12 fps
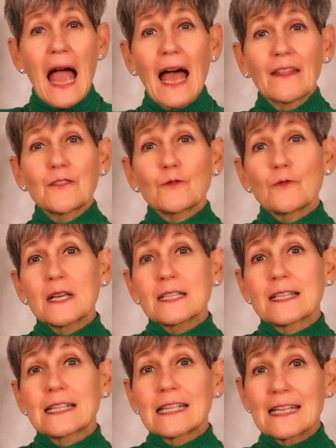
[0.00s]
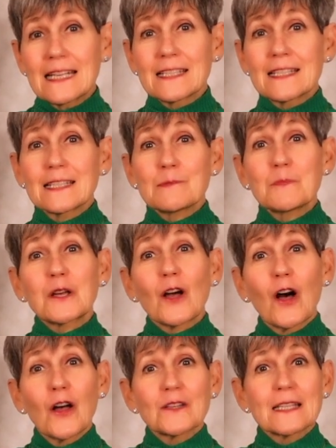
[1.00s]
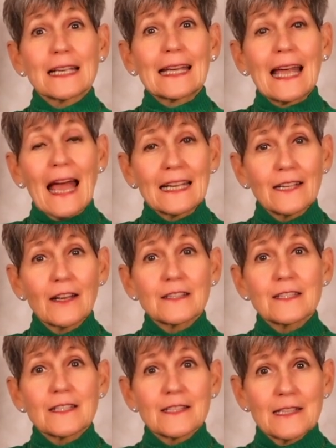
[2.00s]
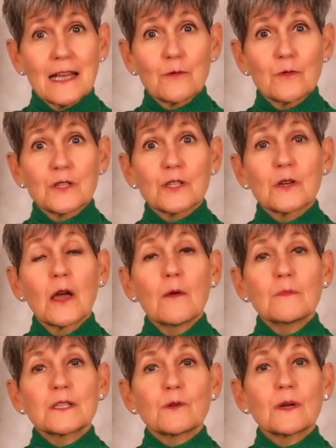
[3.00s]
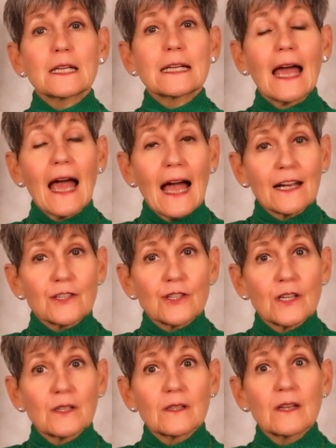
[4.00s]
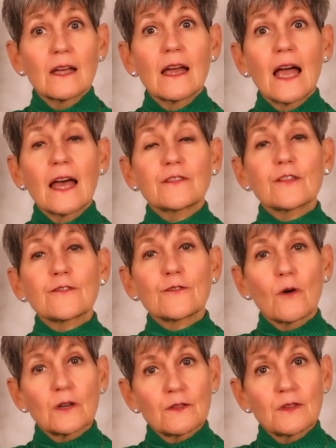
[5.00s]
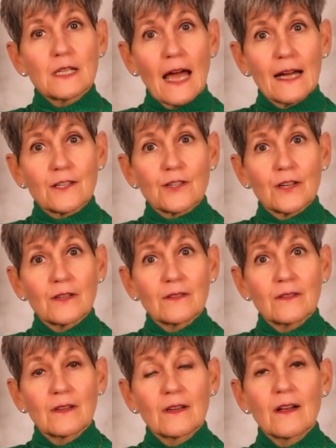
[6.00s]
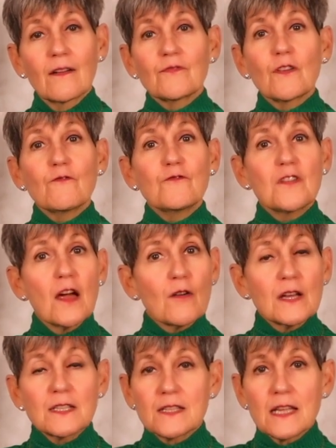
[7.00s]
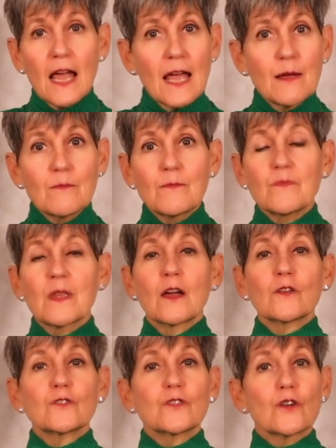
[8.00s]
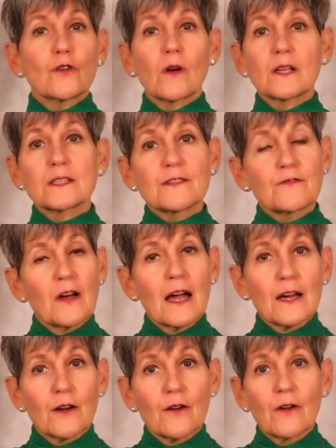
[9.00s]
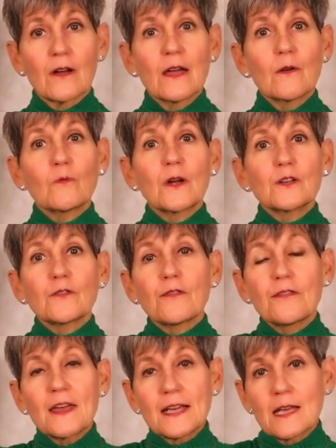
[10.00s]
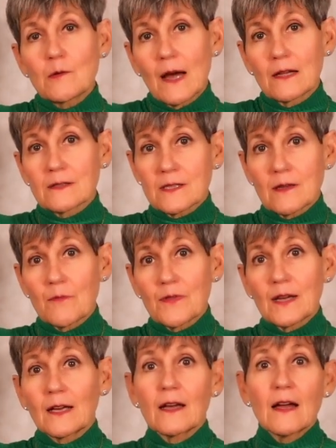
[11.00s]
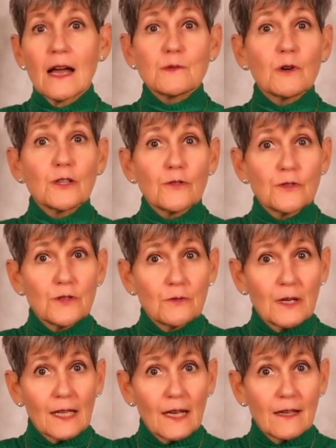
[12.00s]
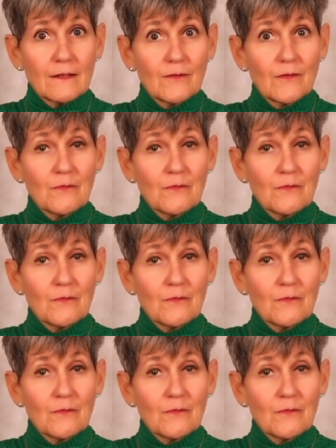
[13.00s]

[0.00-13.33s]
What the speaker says: And the reason it is because it cannot distinguish between an action and the thought of an action. The very same neurons fire when you're thinking about something as when you're doing it.